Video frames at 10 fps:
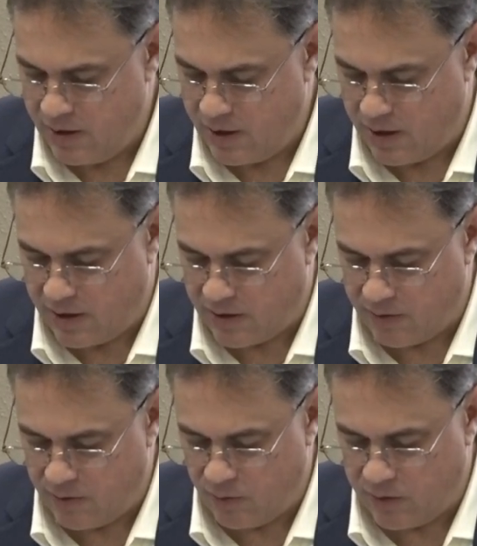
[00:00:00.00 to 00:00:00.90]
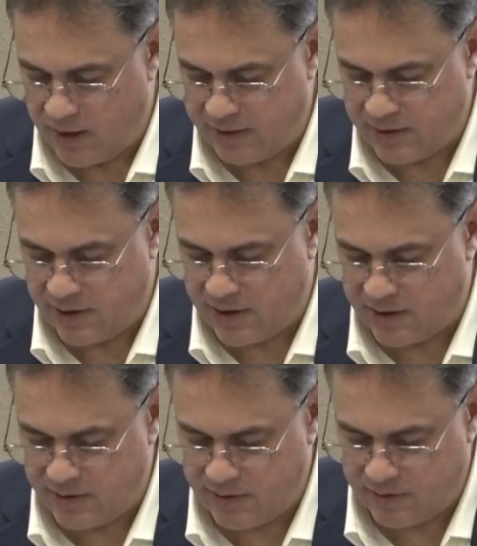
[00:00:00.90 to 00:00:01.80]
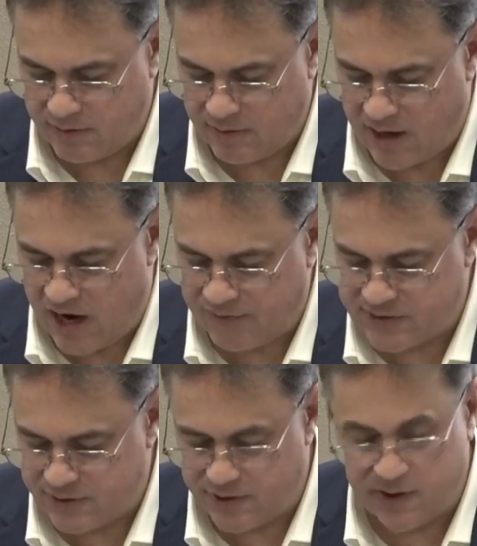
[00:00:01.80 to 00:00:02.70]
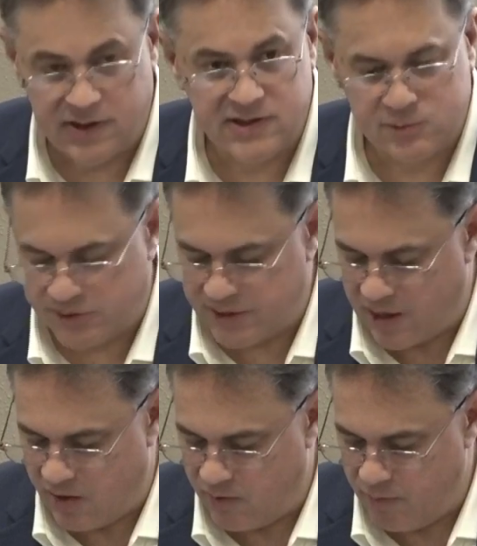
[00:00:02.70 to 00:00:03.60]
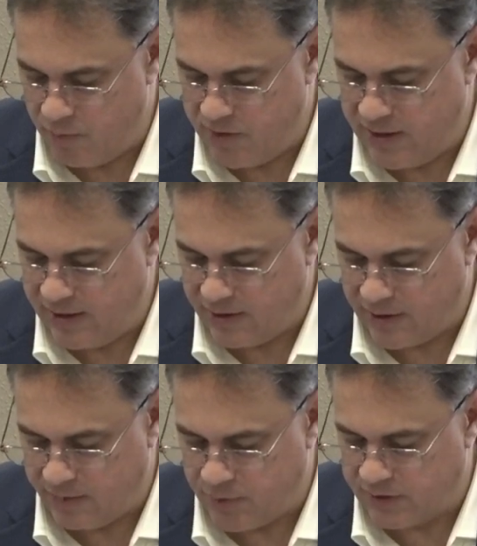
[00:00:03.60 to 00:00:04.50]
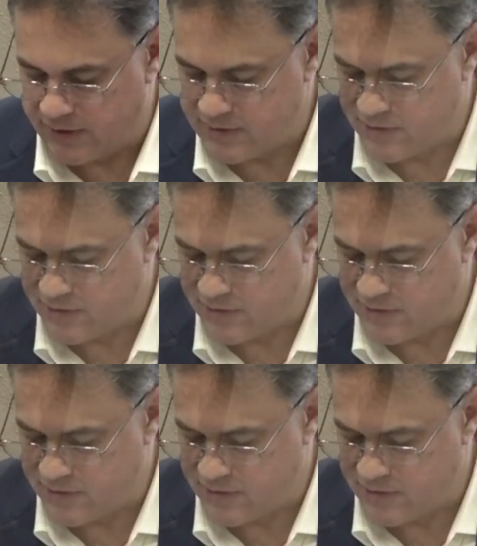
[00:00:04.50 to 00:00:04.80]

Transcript: Uh, that uh, Officer Dirkus will now be a police